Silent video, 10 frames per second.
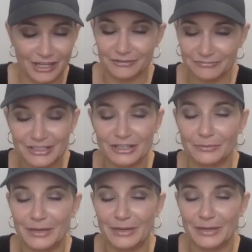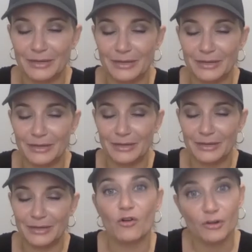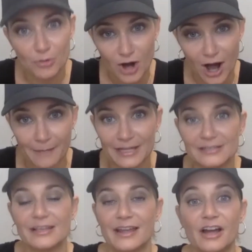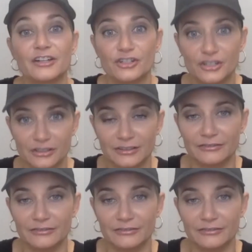still be ethical and not overpromise and underdeliver.